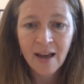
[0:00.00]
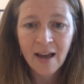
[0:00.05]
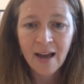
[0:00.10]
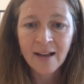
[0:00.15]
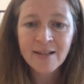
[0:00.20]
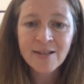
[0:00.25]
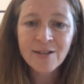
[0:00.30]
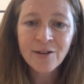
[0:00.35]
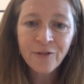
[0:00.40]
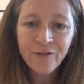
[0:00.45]

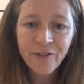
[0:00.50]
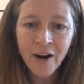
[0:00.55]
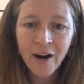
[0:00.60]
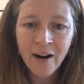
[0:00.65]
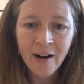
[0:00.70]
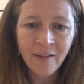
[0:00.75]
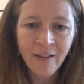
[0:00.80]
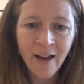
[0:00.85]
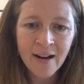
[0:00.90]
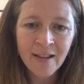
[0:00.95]
And so
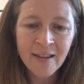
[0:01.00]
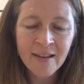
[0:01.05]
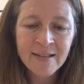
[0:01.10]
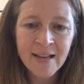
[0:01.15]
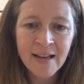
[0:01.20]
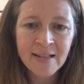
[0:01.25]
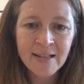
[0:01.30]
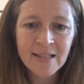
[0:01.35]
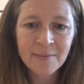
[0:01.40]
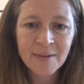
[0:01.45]
far, a lot of these
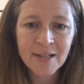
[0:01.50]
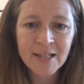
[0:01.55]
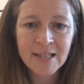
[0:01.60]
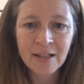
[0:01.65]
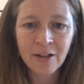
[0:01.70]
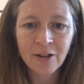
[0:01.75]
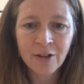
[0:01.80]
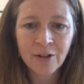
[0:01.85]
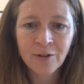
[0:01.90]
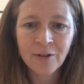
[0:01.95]
estimates
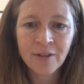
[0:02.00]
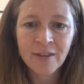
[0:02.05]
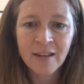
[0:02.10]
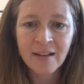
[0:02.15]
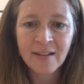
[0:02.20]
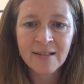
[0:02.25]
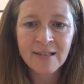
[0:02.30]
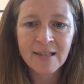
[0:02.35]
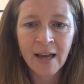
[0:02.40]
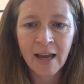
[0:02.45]
include
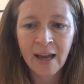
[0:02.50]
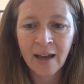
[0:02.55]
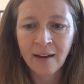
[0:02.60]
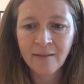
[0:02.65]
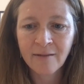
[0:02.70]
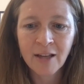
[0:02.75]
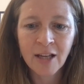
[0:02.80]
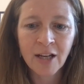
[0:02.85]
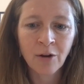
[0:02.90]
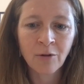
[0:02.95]
things like,
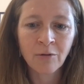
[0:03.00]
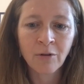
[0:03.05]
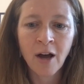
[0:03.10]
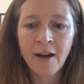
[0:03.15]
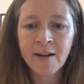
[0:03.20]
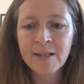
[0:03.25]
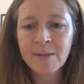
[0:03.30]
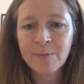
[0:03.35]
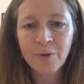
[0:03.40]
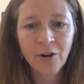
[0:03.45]
you know,
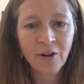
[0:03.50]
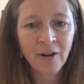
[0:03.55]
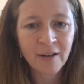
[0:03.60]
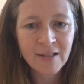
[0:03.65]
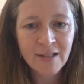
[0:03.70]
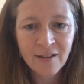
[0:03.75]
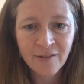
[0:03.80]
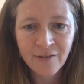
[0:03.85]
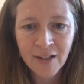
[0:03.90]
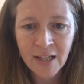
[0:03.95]
lost
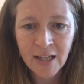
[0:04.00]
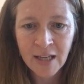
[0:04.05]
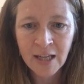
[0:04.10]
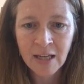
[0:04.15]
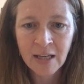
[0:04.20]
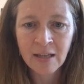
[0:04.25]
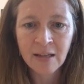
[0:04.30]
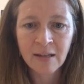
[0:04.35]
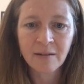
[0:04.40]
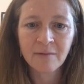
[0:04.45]

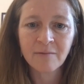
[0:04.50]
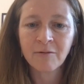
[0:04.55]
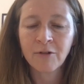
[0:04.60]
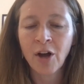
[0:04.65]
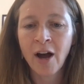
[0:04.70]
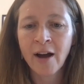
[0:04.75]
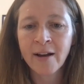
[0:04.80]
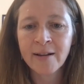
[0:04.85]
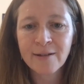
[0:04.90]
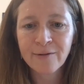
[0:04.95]
productivity,
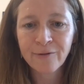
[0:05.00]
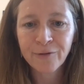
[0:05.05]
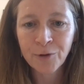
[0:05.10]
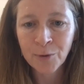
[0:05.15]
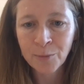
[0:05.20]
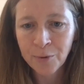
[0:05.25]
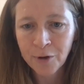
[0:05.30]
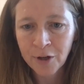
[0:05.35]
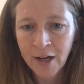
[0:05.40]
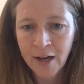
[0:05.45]
lost
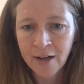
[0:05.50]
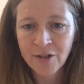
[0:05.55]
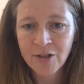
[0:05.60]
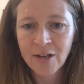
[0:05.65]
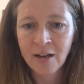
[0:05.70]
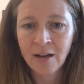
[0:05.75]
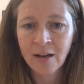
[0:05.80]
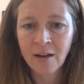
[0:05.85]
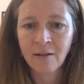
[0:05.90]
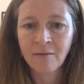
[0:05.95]
food
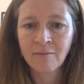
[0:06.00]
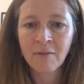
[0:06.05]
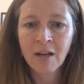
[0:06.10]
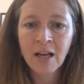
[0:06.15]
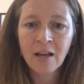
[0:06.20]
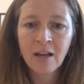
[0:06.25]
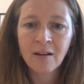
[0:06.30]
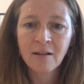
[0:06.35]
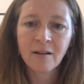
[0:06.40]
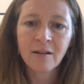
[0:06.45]
production,
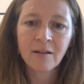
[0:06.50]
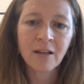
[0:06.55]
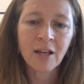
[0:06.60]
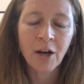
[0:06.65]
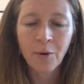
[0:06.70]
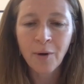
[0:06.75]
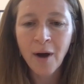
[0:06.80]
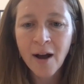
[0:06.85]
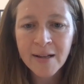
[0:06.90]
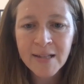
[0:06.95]
you
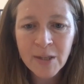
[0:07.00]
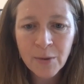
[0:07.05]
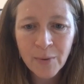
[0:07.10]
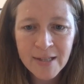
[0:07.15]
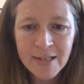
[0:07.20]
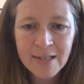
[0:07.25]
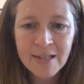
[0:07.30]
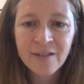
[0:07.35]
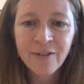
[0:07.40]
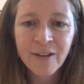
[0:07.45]
know,
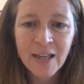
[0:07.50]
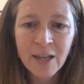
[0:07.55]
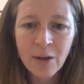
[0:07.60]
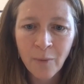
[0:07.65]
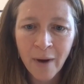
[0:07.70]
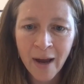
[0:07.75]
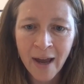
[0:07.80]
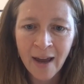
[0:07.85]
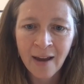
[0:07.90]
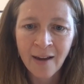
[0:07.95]
consequences of
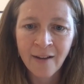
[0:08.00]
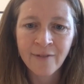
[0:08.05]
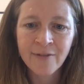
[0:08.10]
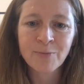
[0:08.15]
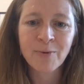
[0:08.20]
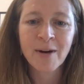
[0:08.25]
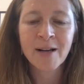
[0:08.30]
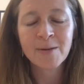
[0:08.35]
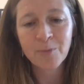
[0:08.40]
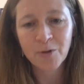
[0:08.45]
heat waves,
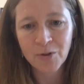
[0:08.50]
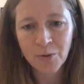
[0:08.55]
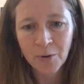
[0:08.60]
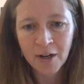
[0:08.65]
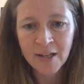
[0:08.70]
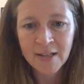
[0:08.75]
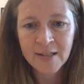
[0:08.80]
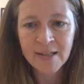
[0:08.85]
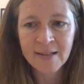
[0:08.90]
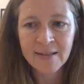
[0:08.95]

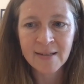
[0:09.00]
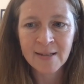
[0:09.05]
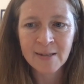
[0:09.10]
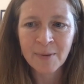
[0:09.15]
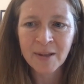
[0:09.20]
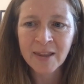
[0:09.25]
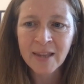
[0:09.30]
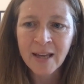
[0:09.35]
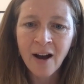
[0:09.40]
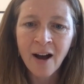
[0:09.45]
respiratory diseases,
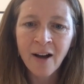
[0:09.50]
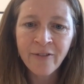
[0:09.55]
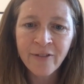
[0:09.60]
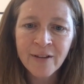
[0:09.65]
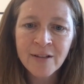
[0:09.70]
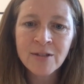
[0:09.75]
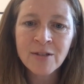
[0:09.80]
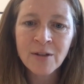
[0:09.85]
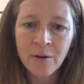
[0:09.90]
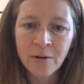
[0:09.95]
but they
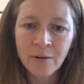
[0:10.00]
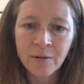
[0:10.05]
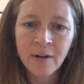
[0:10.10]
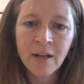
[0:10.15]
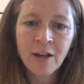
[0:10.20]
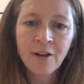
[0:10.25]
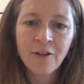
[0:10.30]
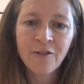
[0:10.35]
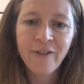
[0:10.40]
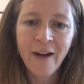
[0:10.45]
often don't
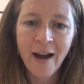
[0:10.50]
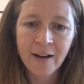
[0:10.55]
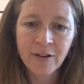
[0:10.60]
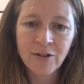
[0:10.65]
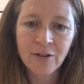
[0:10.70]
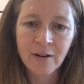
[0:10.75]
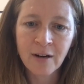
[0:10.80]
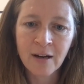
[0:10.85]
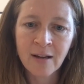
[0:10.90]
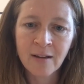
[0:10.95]

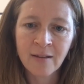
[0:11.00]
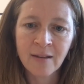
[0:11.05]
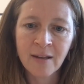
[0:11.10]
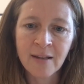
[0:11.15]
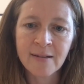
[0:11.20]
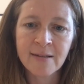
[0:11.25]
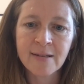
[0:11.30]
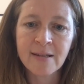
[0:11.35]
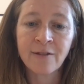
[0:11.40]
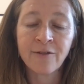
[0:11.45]
factor in
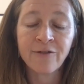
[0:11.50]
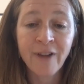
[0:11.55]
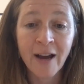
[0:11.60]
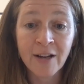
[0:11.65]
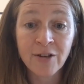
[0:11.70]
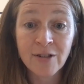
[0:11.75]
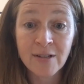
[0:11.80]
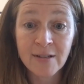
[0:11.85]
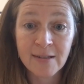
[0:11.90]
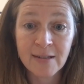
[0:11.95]
these
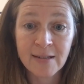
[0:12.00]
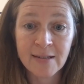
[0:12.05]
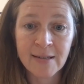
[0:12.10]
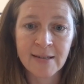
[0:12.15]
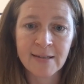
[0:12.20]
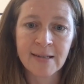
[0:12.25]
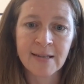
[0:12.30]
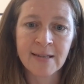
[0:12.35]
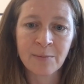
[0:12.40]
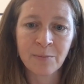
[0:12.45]
infectious
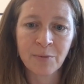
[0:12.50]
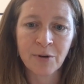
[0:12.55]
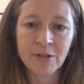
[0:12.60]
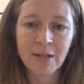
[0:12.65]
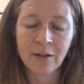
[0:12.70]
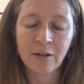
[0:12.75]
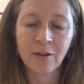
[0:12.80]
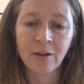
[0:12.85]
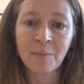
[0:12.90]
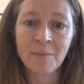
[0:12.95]
diseases and
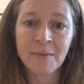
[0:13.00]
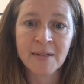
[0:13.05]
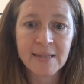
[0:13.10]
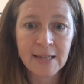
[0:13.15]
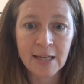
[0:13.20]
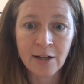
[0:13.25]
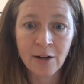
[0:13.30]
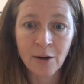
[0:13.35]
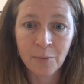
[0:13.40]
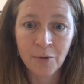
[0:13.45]
particularly
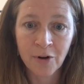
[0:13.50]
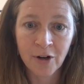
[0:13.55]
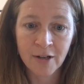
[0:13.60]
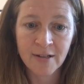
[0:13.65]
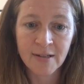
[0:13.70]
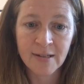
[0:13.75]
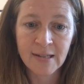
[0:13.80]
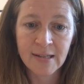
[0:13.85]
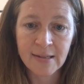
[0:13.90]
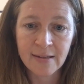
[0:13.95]
mosquito-borne
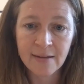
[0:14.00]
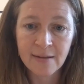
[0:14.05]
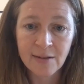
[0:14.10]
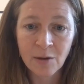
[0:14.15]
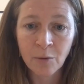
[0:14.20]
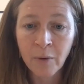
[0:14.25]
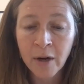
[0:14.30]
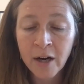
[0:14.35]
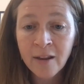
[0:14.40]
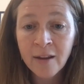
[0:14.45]
diseases.
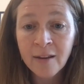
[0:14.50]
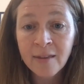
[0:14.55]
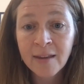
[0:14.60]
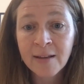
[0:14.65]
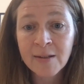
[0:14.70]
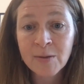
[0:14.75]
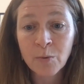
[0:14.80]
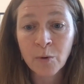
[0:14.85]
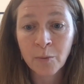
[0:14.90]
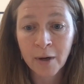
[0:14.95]
So one of the
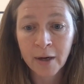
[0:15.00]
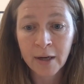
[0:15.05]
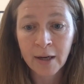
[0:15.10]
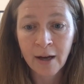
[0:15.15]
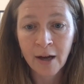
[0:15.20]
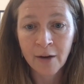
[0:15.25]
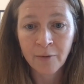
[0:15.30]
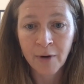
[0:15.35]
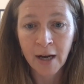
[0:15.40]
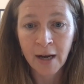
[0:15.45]
things we're working
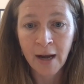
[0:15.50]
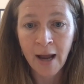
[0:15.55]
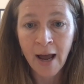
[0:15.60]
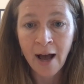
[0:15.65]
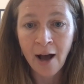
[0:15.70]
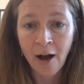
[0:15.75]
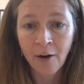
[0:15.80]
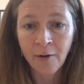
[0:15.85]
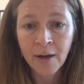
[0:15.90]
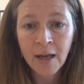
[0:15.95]
on right
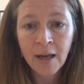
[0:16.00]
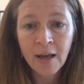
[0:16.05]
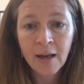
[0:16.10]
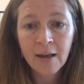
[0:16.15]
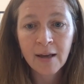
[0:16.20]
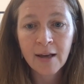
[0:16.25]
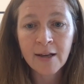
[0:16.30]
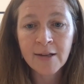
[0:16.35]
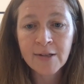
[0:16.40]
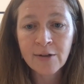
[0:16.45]
now
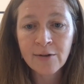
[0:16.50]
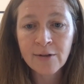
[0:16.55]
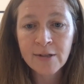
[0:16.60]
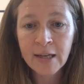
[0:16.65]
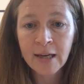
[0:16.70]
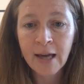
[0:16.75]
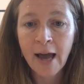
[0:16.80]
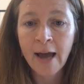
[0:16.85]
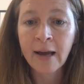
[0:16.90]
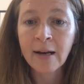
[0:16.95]
is
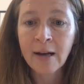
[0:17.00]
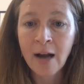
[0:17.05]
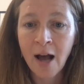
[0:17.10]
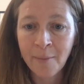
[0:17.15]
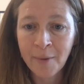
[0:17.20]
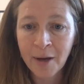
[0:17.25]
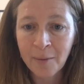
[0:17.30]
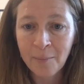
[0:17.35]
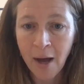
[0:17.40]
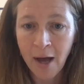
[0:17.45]
using
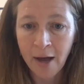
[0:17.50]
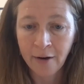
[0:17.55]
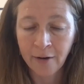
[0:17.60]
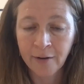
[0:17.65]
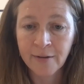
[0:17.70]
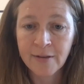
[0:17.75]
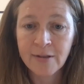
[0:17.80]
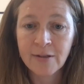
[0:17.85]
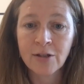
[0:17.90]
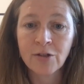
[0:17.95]
economic
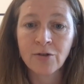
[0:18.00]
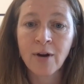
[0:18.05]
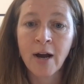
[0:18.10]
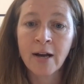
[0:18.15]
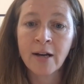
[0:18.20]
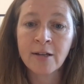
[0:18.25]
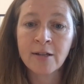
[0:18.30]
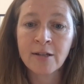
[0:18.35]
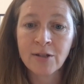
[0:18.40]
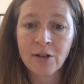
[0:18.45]
models to
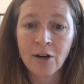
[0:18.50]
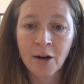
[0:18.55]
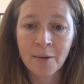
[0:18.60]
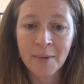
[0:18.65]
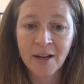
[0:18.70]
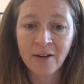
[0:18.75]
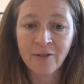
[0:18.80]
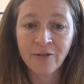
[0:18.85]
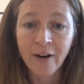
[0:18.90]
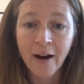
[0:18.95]
try to
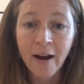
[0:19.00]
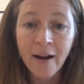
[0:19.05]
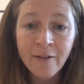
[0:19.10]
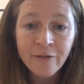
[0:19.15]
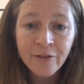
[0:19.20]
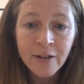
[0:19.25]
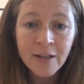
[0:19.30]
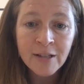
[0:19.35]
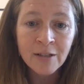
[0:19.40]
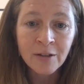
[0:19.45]
determine for
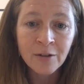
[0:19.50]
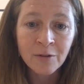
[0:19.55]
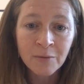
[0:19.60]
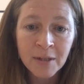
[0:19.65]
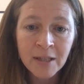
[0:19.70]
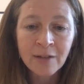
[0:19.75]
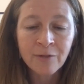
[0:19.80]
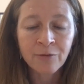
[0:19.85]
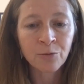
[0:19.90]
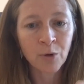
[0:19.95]
every
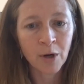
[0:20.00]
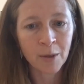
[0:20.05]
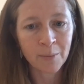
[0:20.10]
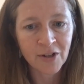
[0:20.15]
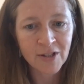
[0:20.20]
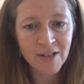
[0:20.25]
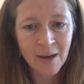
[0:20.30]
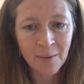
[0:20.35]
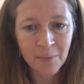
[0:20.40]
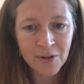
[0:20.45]
degree of
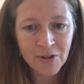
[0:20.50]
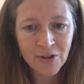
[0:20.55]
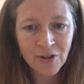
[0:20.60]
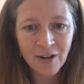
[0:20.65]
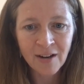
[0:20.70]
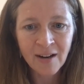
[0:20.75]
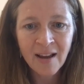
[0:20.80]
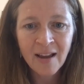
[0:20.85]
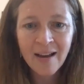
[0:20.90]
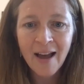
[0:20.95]
warmer
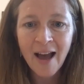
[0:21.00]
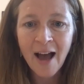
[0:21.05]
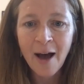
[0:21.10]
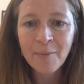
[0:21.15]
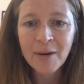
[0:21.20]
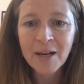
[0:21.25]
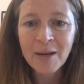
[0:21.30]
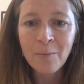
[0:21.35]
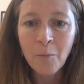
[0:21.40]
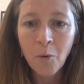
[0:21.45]
temperature, how
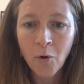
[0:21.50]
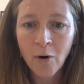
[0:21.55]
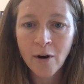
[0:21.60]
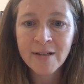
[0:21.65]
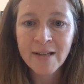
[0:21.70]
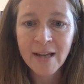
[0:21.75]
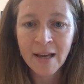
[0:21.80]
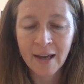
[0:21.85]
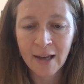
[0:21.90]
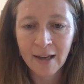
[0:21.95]
many more
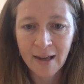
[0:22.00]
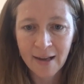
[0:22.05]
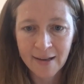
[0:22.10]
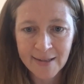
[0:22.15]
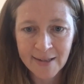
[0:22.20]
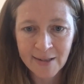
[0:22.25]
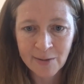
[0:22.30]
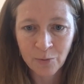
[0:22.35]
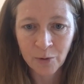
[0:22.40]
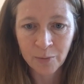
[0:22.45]
dengue
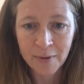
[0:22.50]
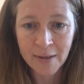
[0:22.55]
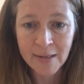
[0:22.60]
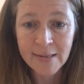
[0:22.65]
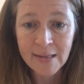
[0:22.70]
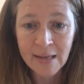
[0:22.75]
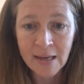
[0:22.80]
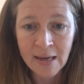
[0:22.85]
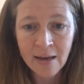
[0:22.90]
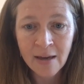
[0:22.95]
cases will we
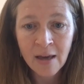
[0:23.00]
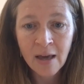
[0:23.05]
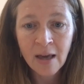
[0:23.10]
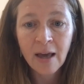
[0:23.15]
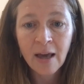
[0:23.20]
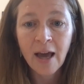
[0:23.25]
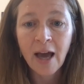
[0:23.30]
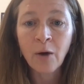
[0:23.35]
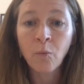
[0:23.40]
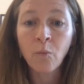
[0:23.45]
see
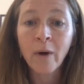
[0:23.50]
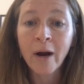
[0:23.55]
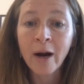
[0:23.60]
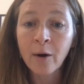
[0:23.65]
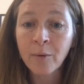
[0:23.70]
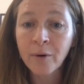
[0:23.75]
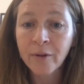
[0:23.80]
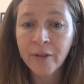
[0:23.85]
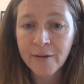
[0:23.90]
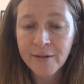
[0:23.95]
and where
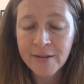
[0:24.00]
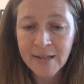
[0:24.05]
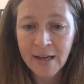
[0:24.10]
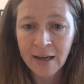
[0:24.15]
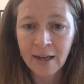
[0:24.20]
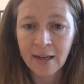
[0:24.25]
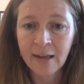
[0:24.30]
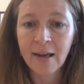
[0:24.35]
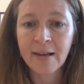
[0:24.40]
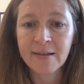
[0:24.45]
will those
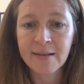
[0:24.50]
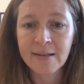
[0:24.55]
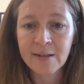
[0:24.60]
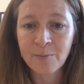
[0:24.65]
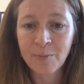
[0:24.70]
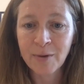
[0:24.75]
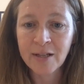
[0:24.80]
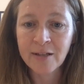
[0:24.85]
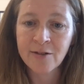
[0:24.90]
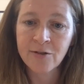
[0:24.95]
dengue cases
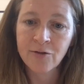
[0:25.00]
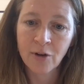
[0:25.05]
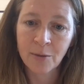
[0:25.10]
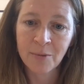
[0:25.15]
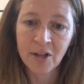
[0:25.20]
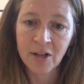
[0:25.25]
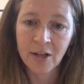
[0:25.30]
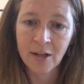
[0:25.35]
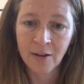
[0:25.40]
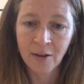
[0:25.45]
be
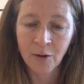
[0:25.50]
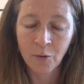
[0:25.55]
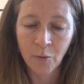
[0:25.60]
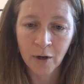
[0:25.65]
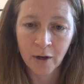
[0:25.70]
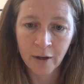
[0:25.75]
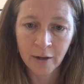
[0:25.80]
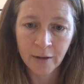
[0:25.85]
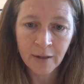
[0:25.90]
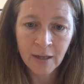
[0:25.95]
distributed in the
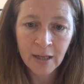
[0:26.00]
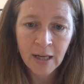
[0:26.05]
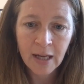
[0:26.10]
world?